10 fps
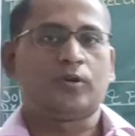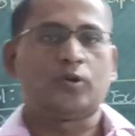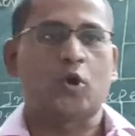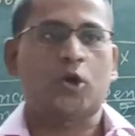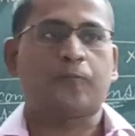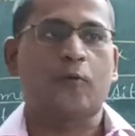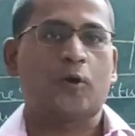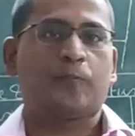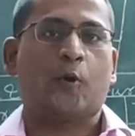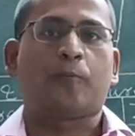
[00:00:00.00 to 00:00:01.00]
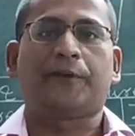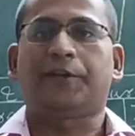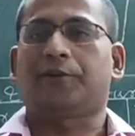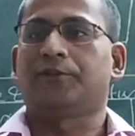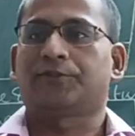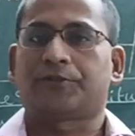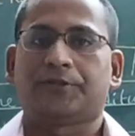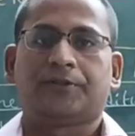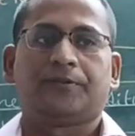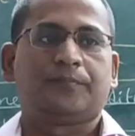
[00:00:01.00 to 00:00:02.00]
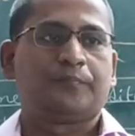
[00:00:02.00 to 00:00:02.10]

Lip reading: not-for-profit concern.